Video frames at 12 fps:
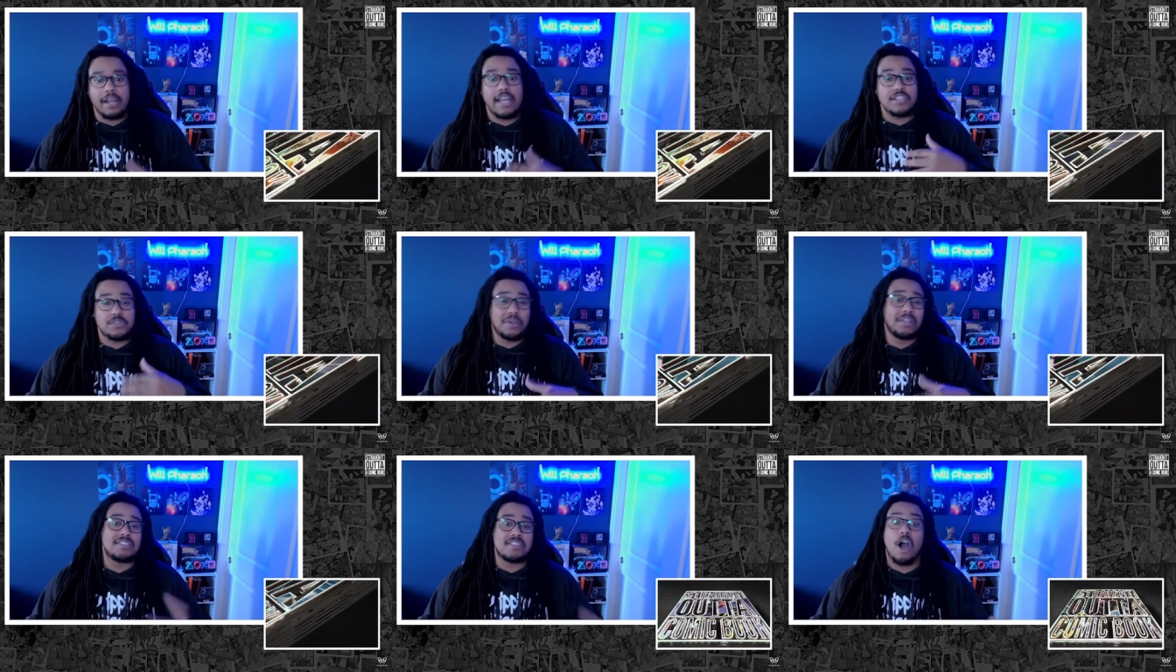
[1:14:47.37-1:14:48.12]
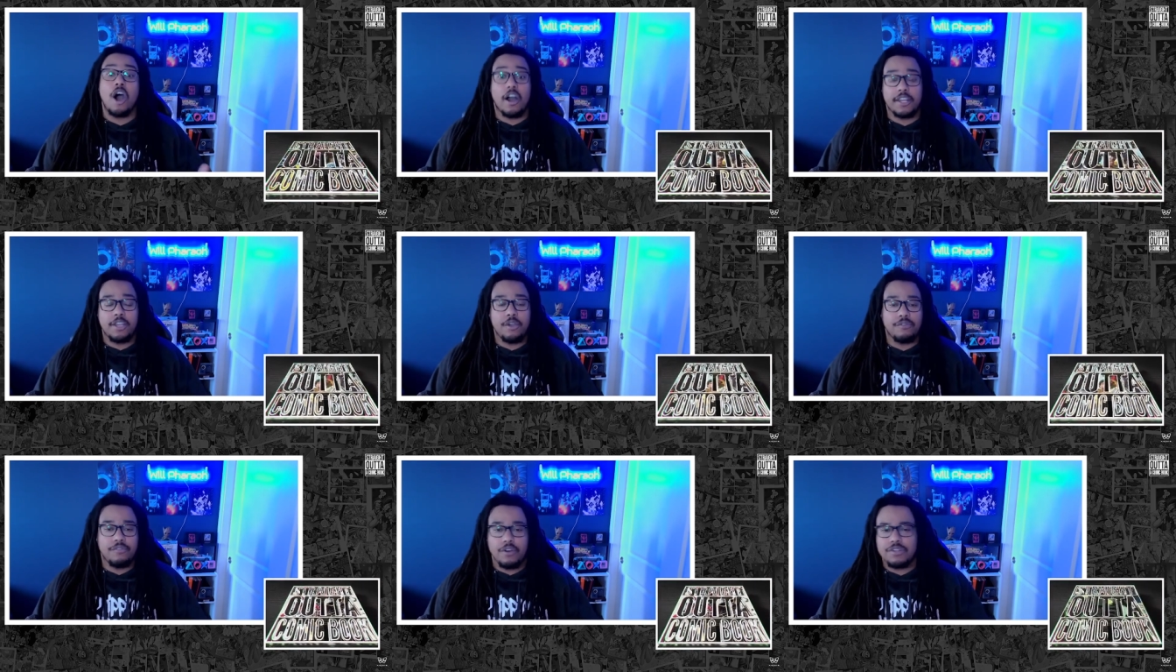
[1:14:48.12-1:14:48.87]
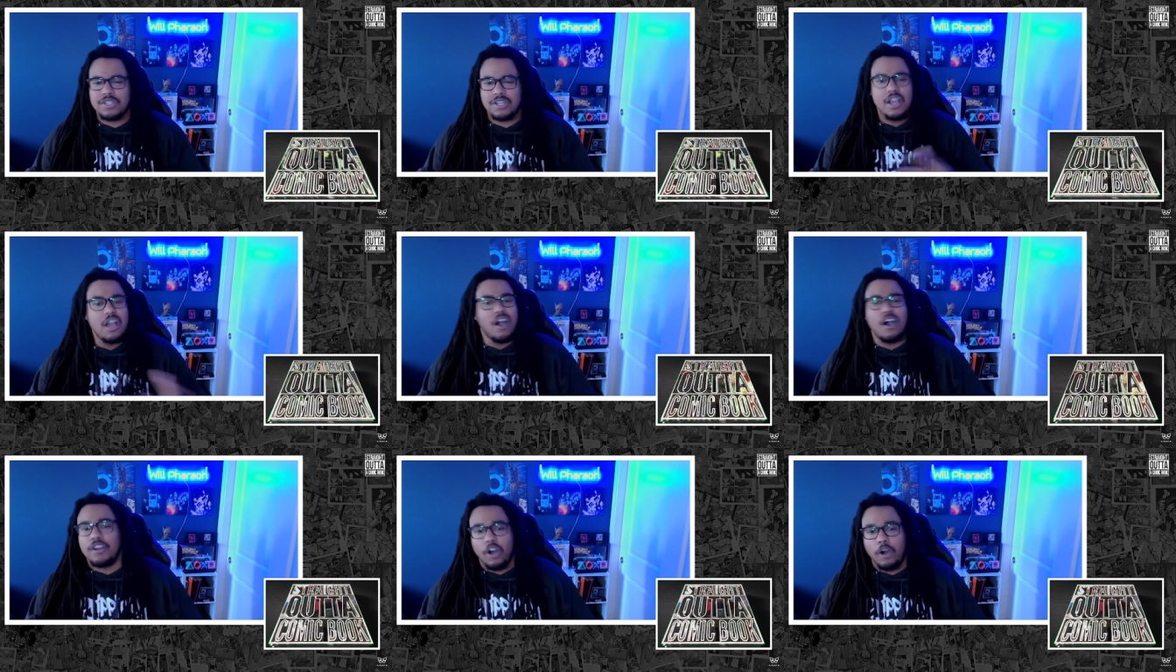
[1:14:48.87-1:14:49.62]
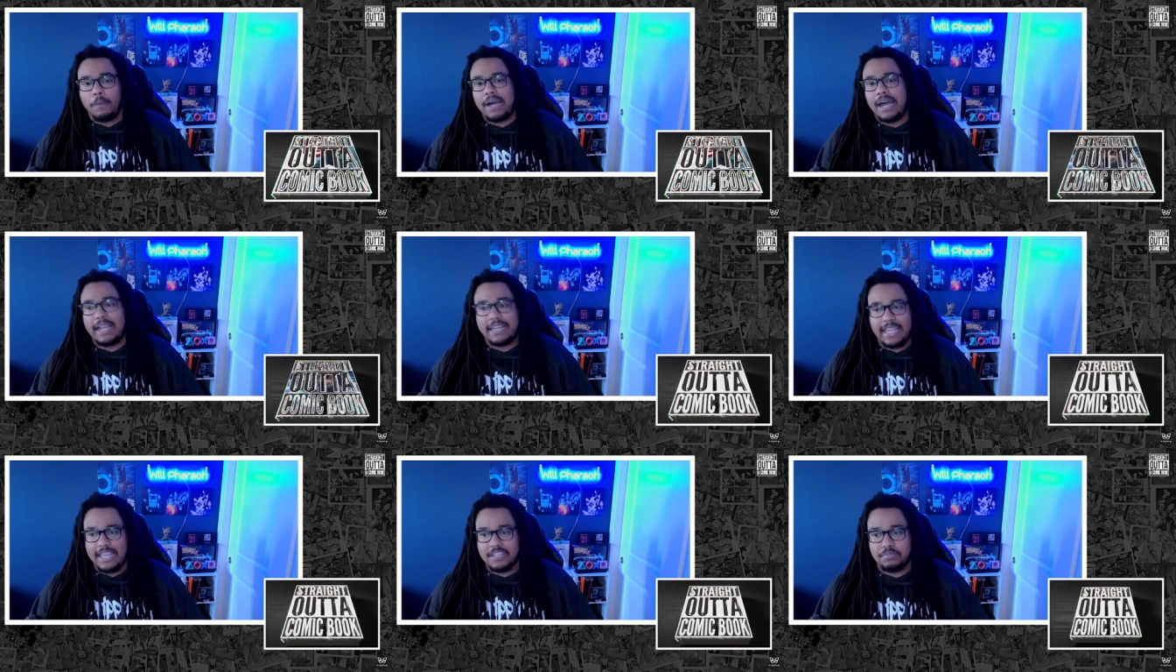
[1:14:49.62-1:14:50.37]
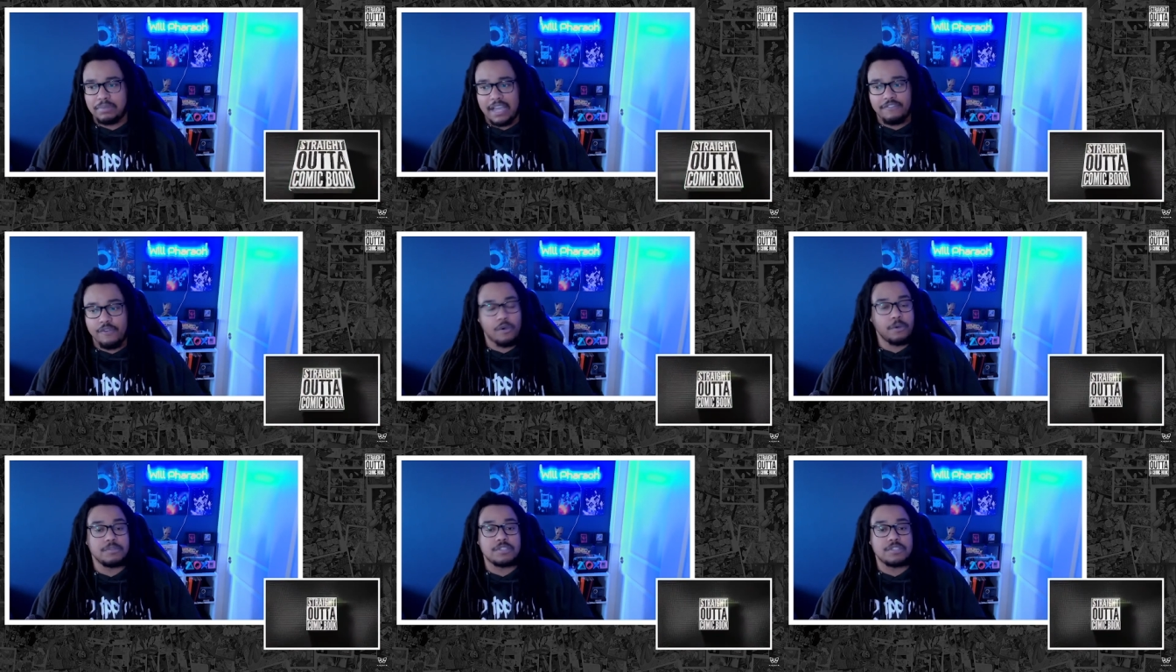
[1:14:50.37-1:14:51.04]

as well as the audio version on all podcast platforms.